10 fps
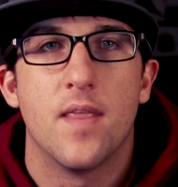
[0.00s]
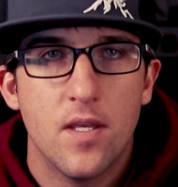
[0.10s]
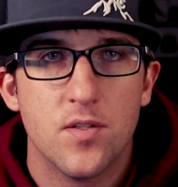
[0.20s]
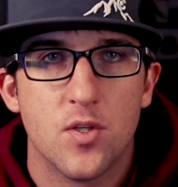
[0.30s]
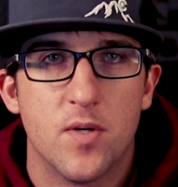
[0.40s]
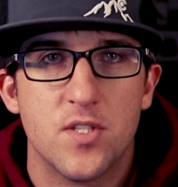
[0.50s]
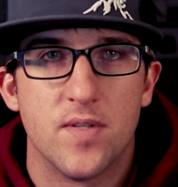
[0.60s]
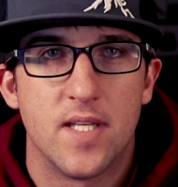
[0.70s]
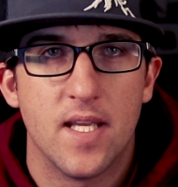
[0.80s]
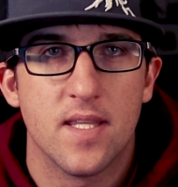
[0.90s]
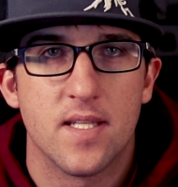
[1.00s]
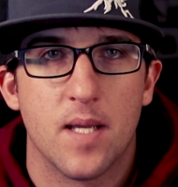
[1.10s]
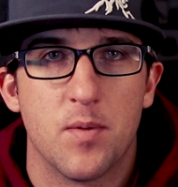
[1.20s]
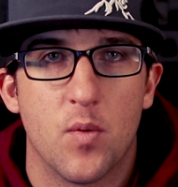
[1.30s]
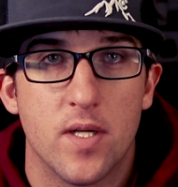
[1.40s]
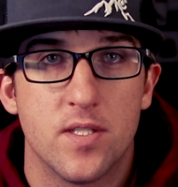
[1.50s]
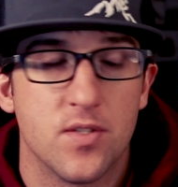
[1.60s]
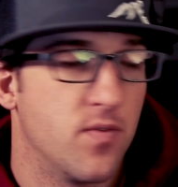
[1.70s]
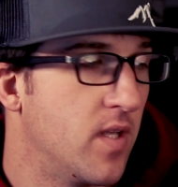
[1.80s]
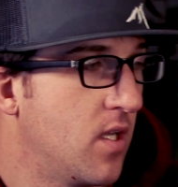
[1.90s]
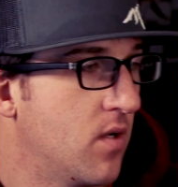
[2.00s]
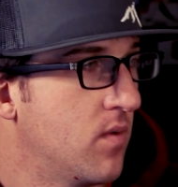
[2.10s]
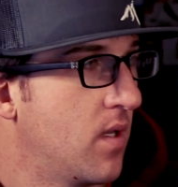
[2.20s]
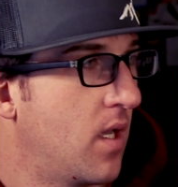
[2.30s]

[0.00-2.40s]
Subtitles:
Thank you so much for taking the time to watch this video.